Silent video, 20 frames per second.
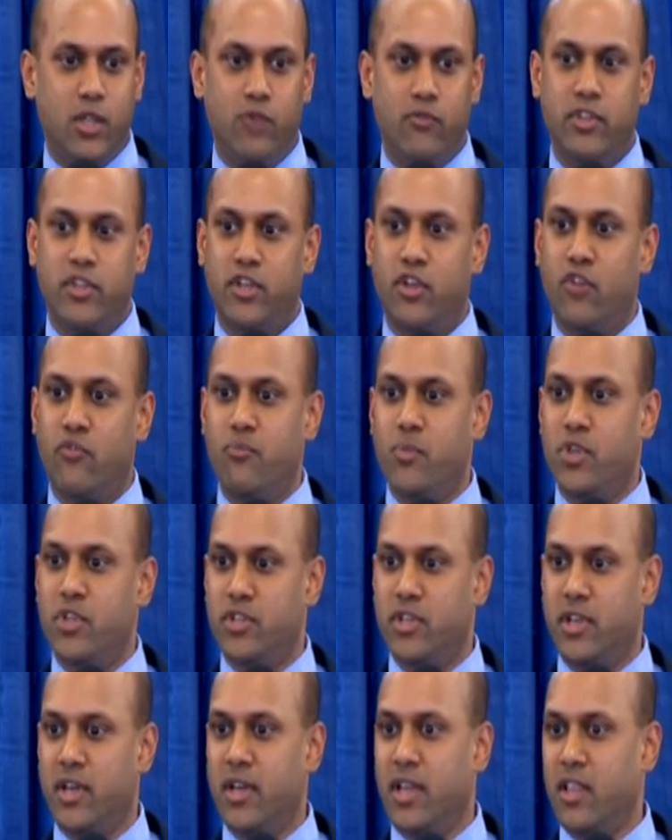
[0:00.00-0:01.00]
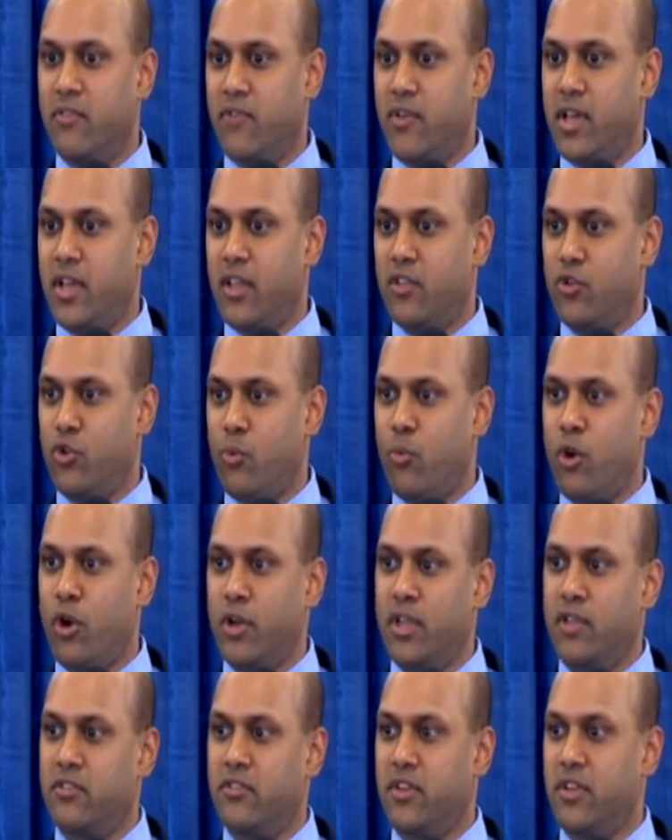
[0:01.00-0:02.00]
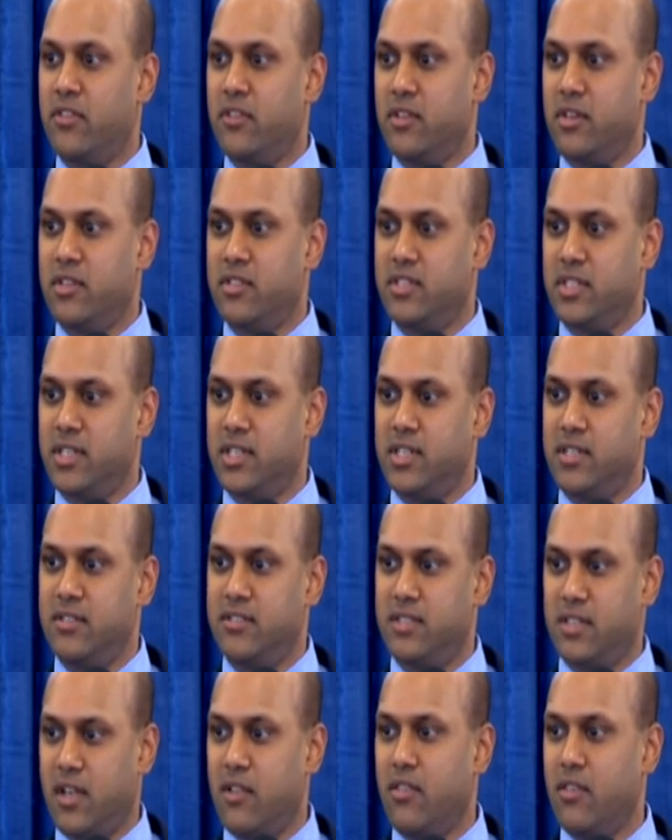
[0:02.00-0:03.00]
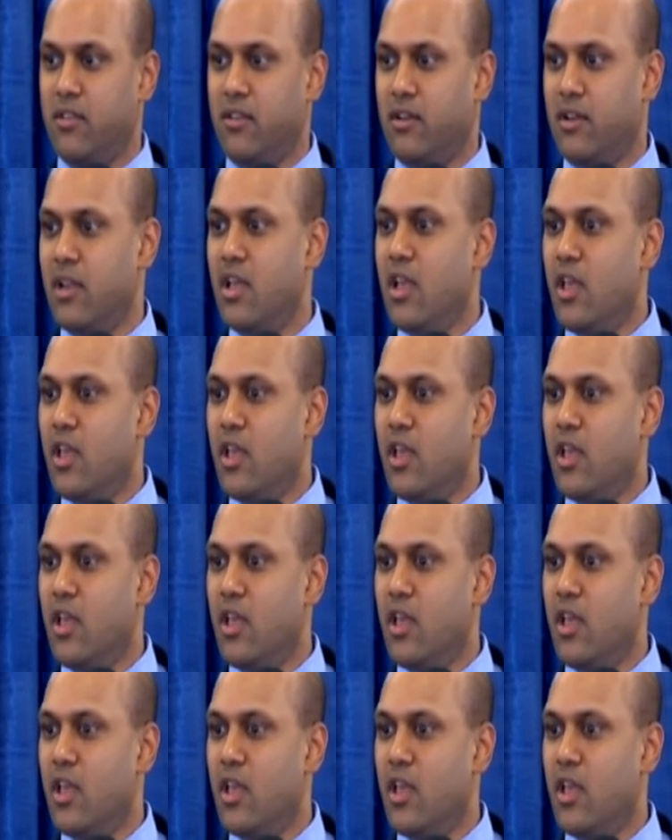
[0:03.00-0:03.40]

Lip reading: University of Michigan as far as robotics research is concerned.